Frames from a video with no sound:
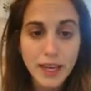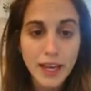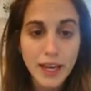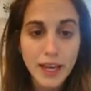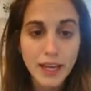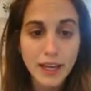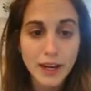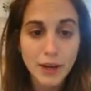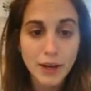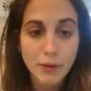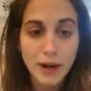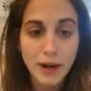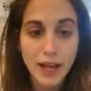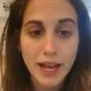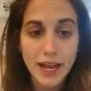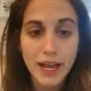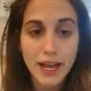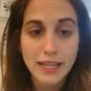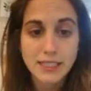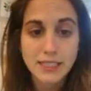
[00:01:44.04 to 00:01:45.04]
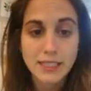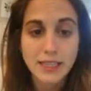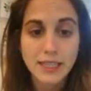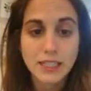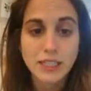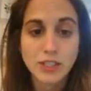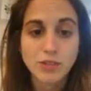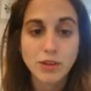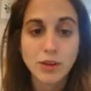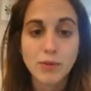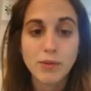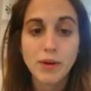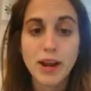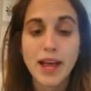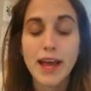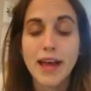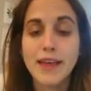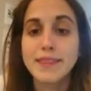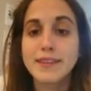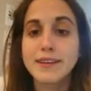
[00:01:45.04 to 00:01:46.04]
and I want to add something, so I
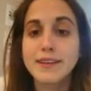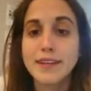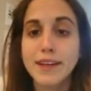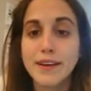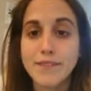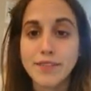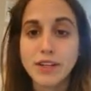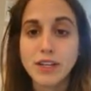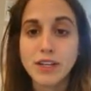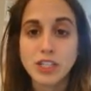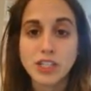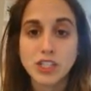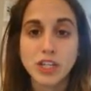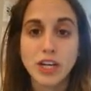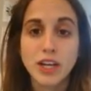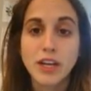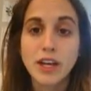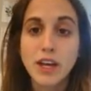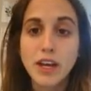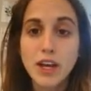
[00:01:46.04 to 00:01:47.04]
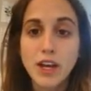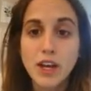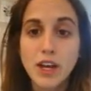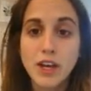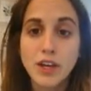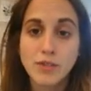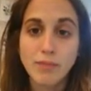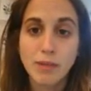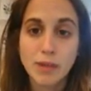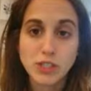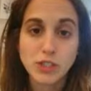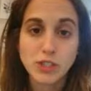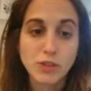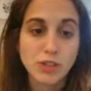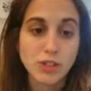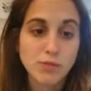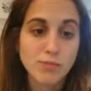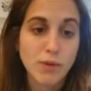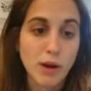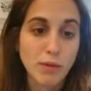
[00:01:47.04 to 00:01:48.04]
want to add the definition. My
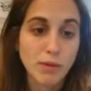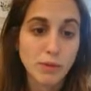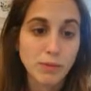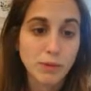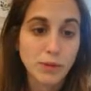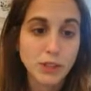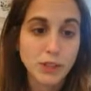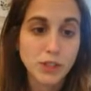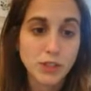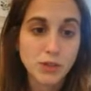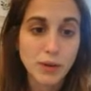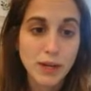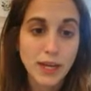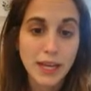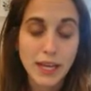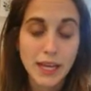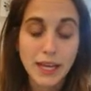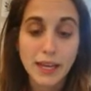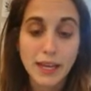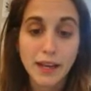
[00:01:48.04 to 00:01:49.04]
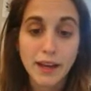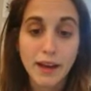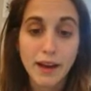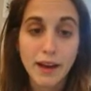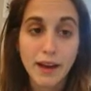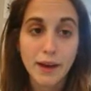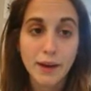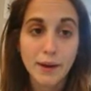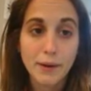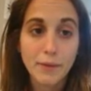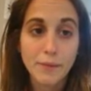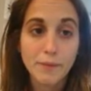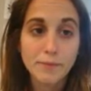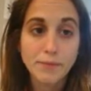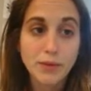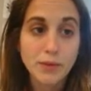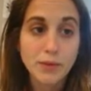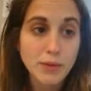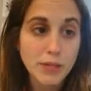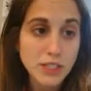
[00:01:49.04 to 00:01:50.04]
students probably doing
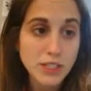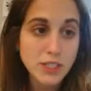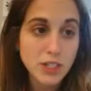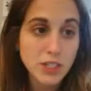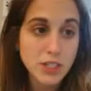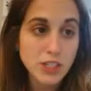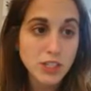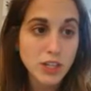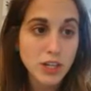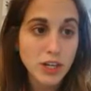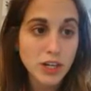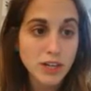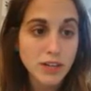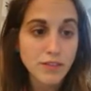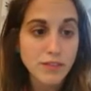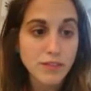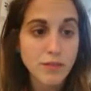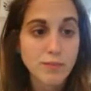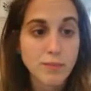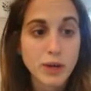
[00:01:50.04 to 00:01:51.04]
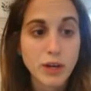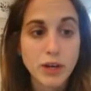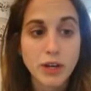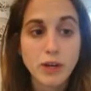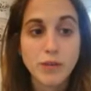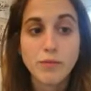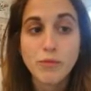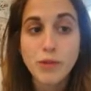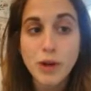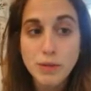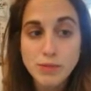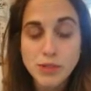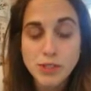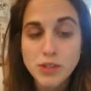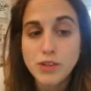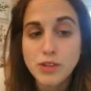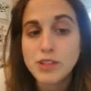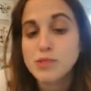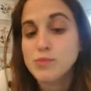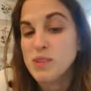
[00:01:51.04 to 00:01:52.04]
research on it from
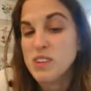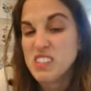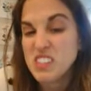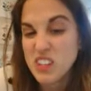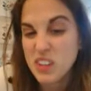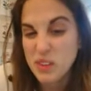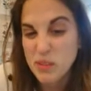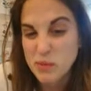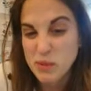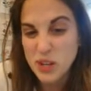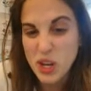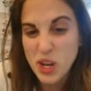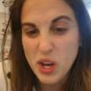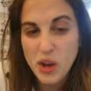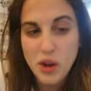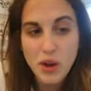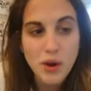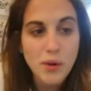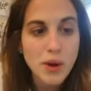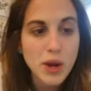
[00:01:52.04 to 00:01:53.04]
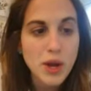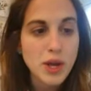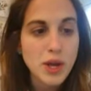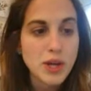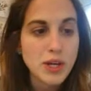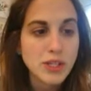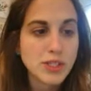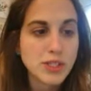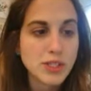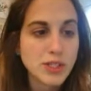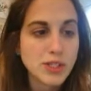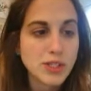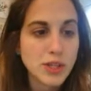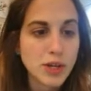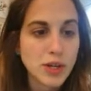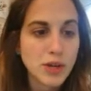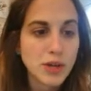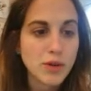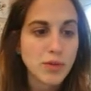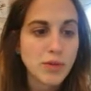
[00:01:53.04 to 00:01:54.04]
Merriam-Webster. That's where I tell them to go.
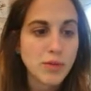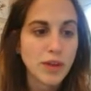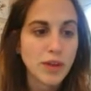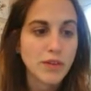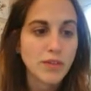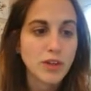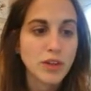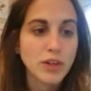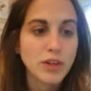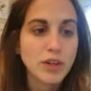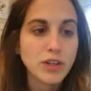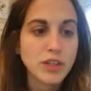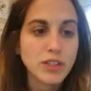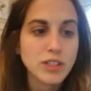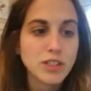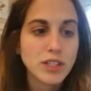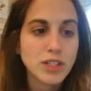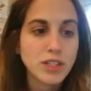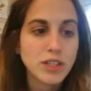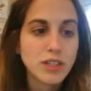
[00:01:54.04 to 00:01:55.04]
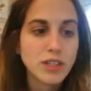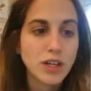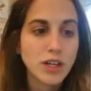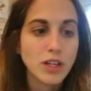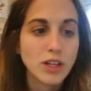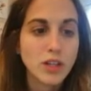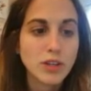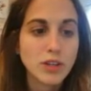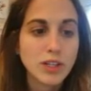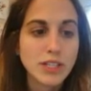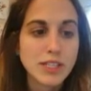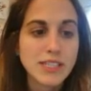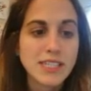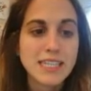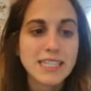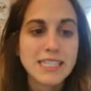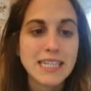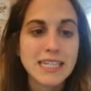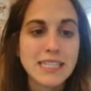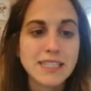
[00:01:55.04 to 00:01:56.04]
So they have alertness,
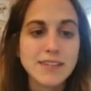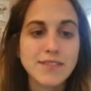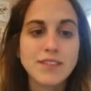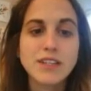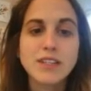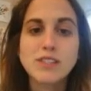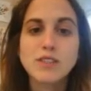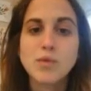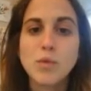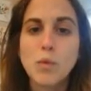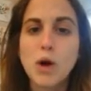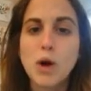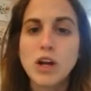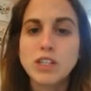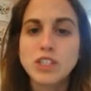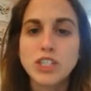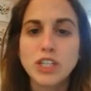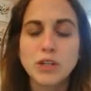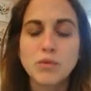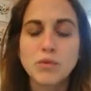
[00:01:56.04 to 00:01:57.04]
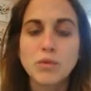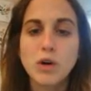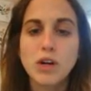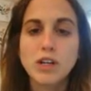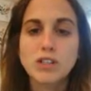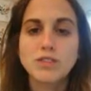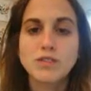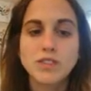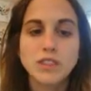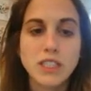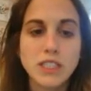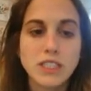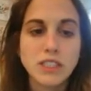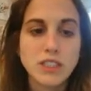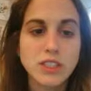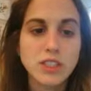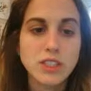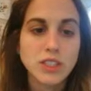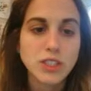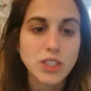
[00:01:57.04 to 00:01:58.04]
attentiveness, watch, and
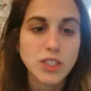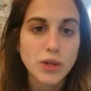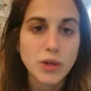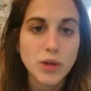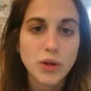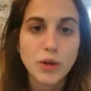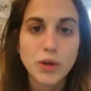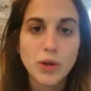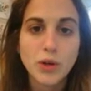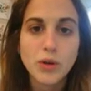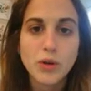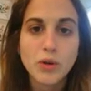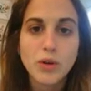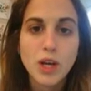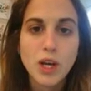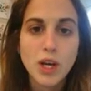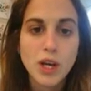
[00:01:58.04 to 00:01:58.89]
watchfulness. So I